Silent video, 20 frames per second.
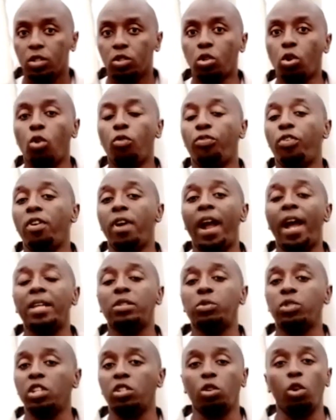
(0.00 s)
So for
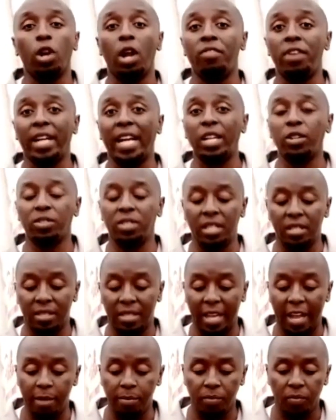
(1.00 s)
us, we just got avocados
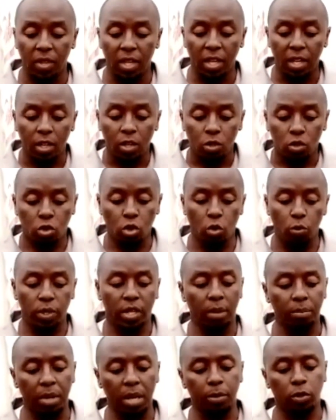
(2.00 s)
this time. So we
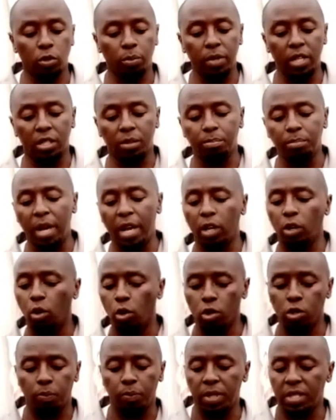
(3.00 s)
can be able to mix
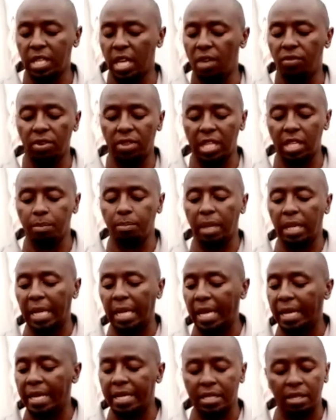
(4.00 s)
mangoes, mix everything,
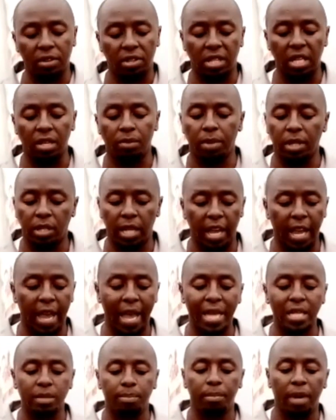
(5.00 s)
bananas, everything. But I
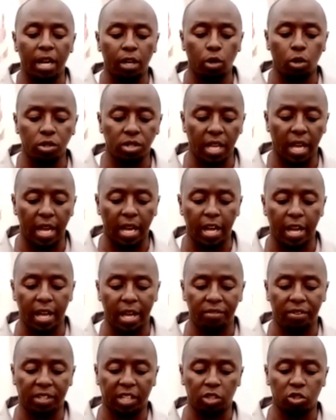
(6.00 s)
had mangoes,
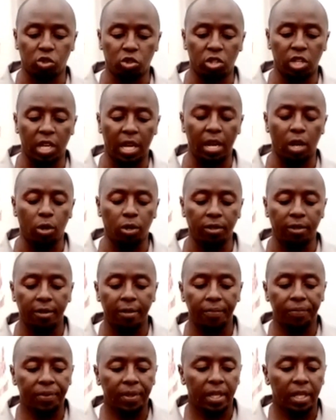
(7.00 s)
avocados today alone.
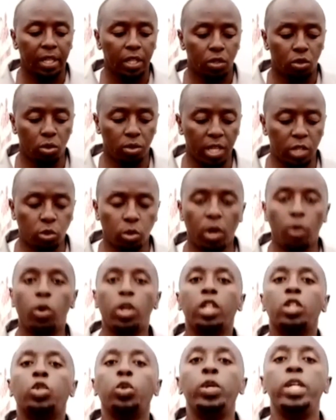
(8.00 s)
So that's what I wanna